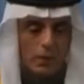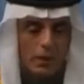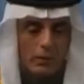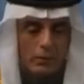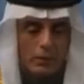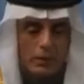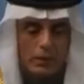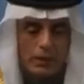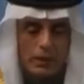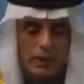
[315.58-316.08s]

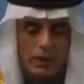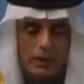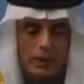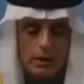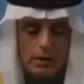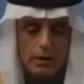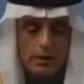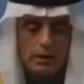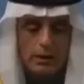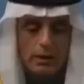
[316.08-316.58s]
What I was
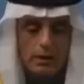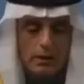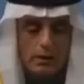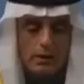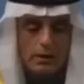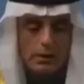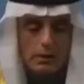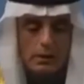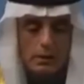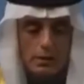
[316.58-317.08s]
saying is
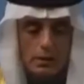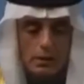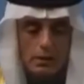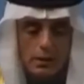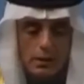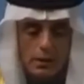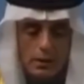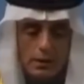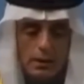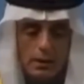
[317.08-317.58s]
that uh,
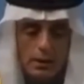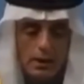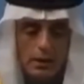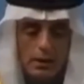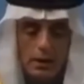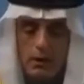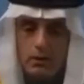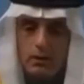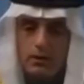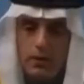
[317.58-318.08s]

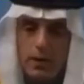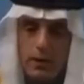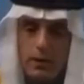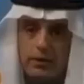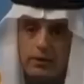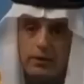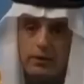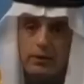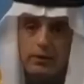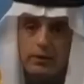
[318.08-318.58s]
in our
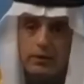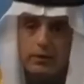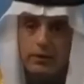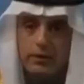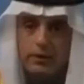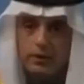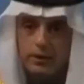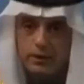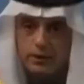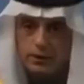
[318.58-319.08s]
faith,
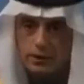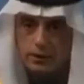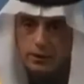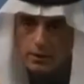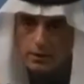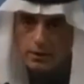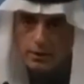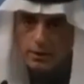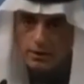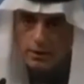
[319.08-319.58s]
at
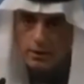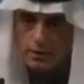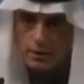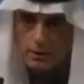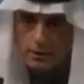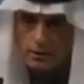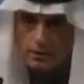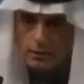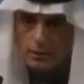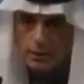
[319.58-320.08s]
least that
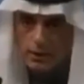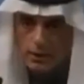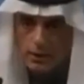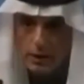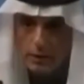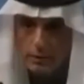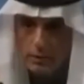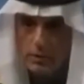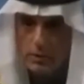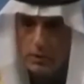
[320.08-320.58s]
in, when
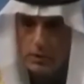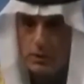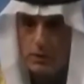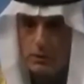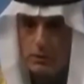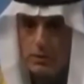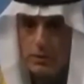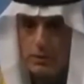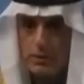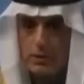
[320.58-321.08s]
it comes to
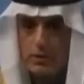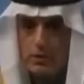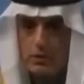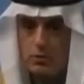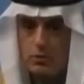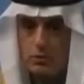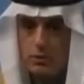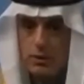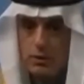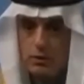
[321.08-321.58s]
something,
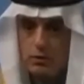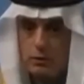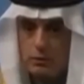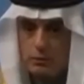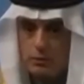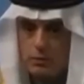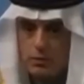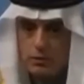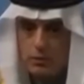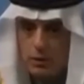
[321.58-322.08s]
issues
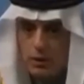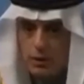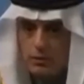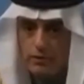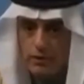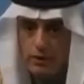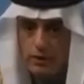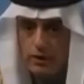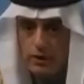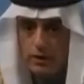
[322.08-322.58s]
like women's
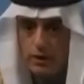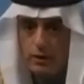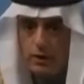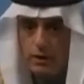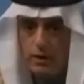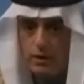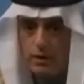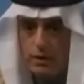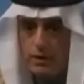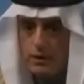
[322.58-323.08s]
driving,
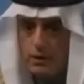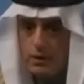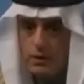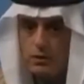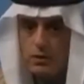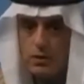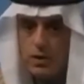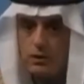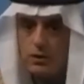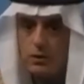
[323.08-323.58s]
that
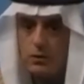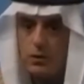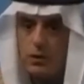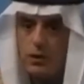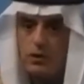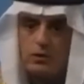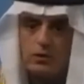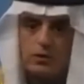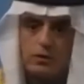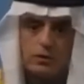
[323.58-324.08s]
this is not a
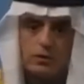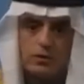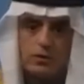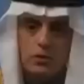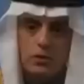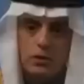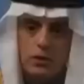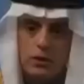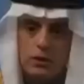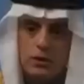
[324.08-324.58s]
religious
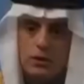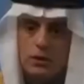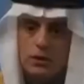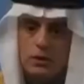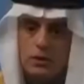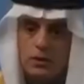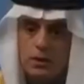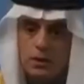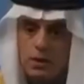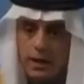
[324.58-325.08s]
issue, this
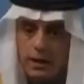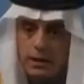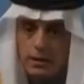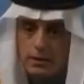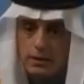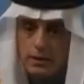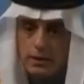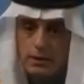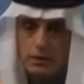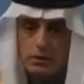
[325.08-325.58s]
is a
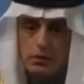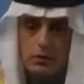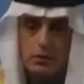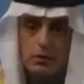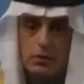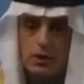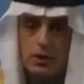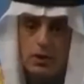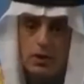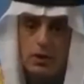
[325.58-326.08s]
societal
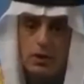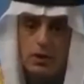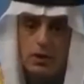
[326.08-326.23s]
issue.